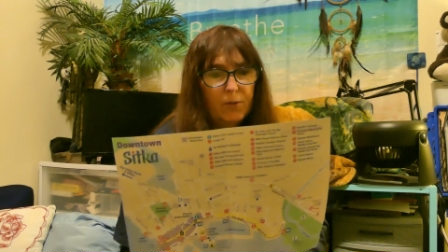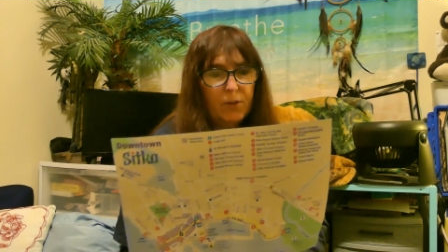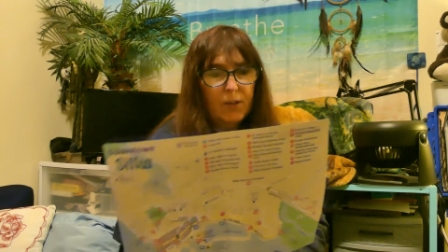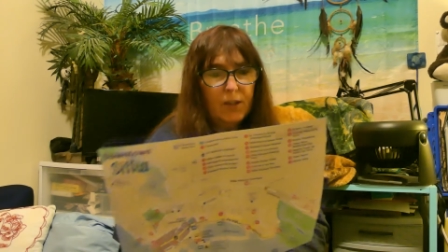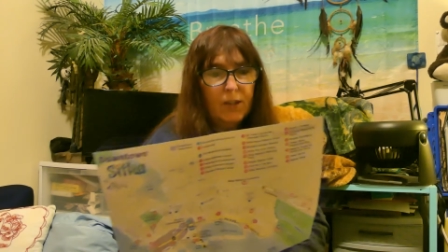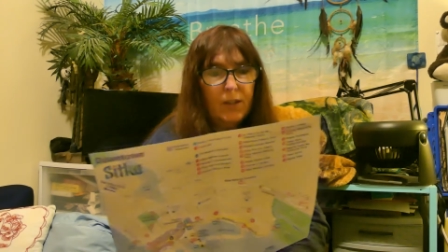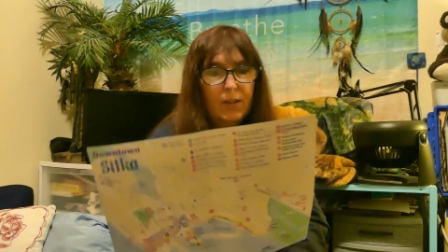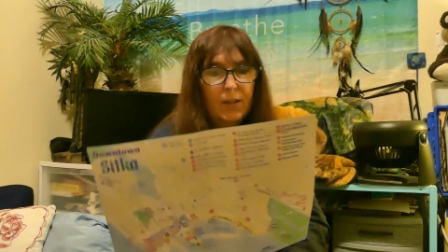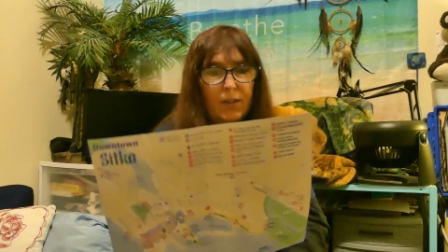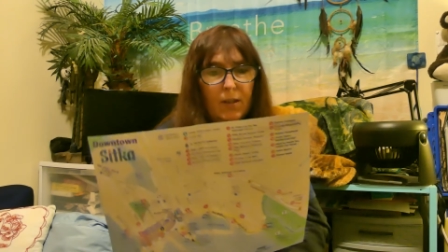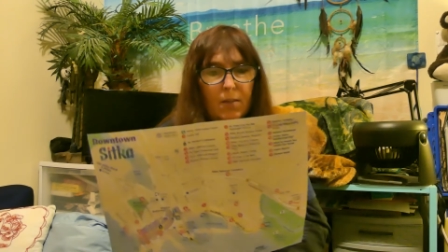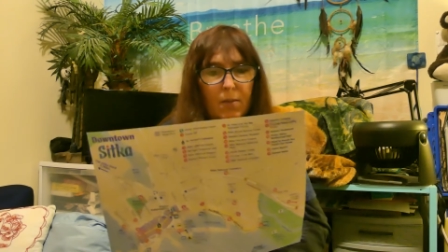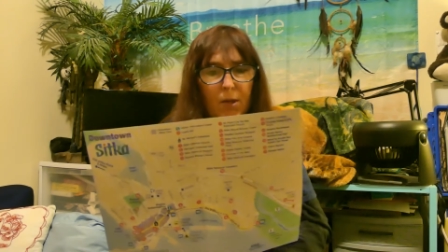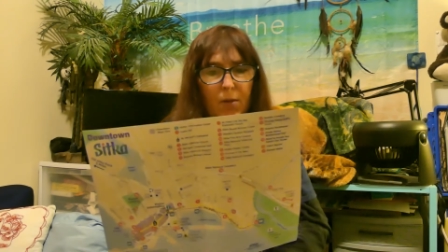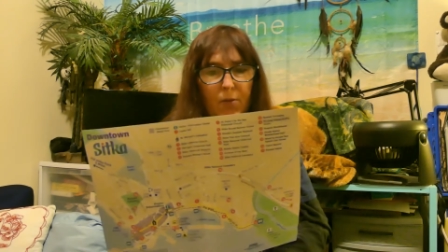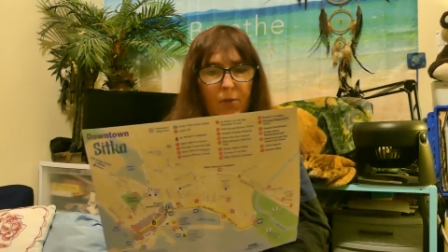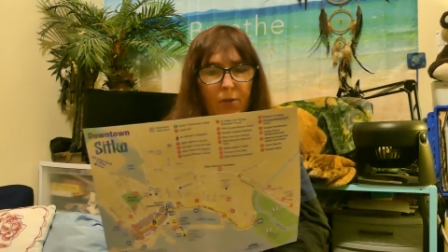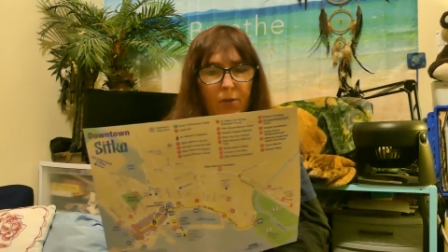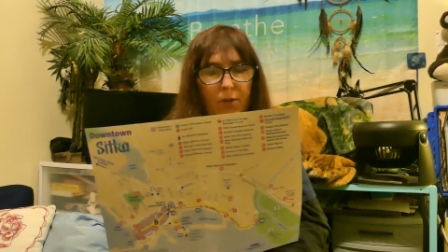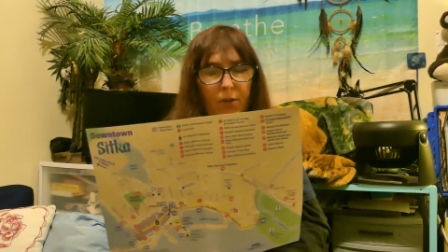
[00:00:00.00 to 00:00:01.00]
and they did come
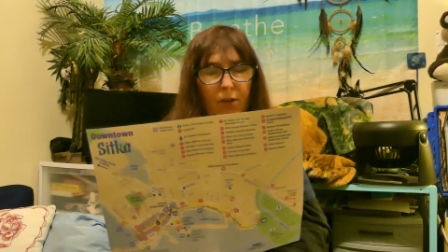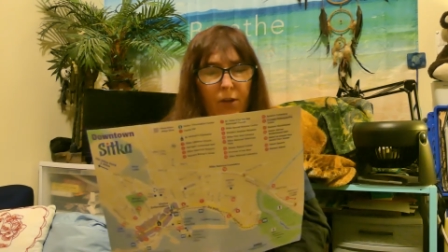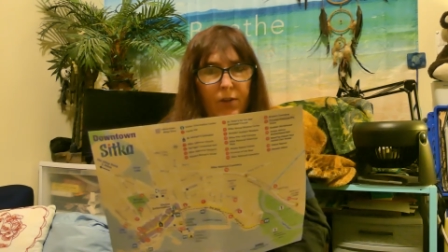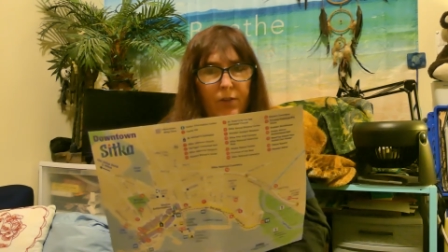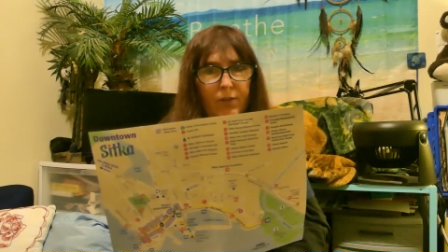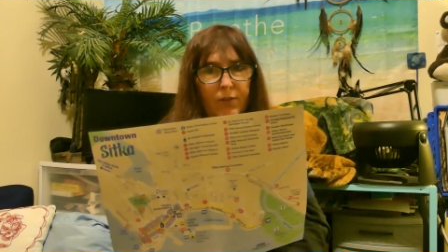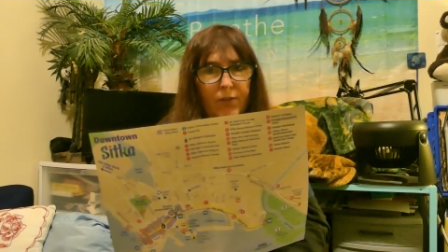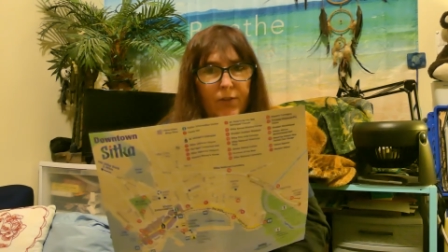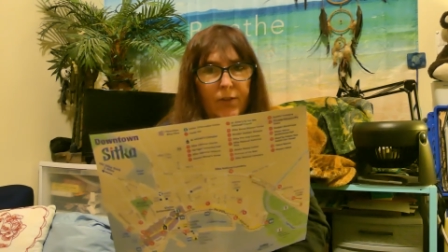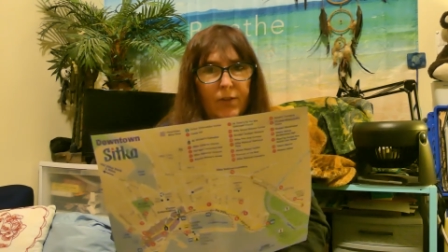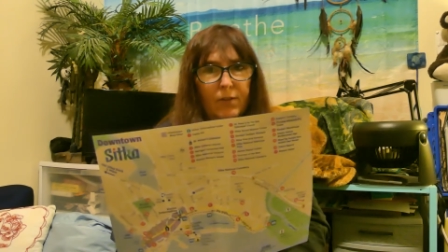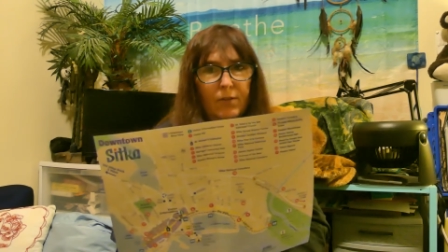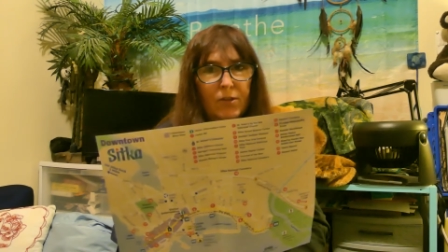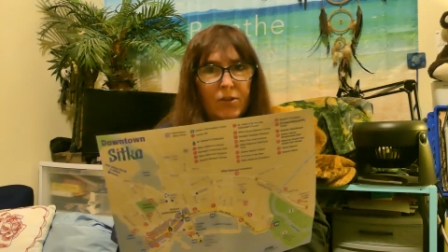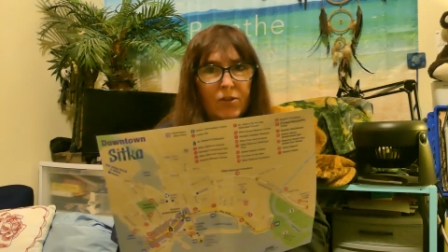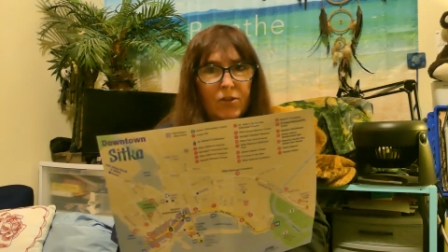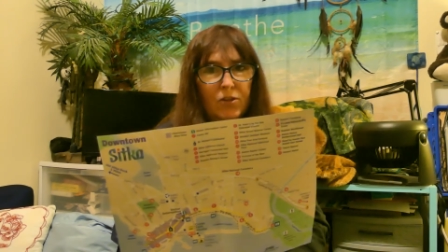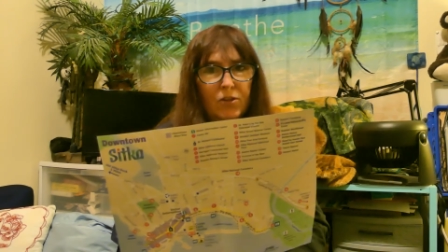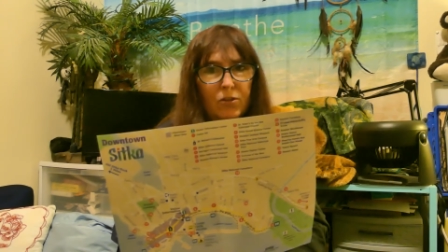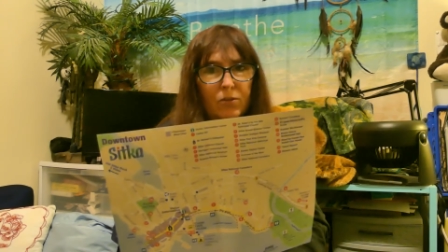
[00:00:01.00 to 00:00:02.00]
out with a lot of the
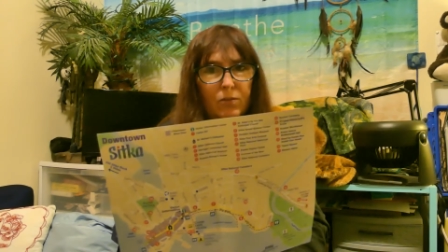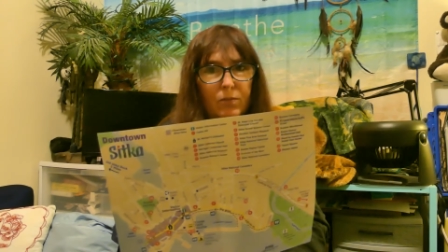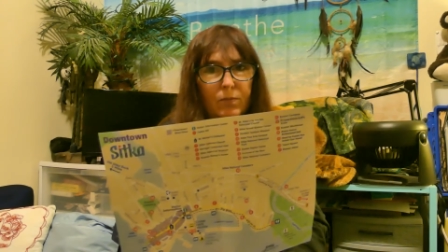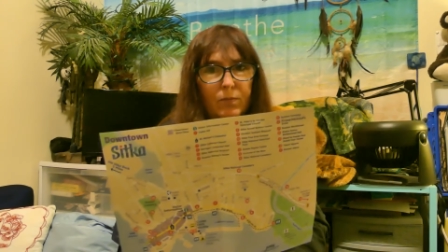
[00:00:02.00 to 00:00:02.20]
original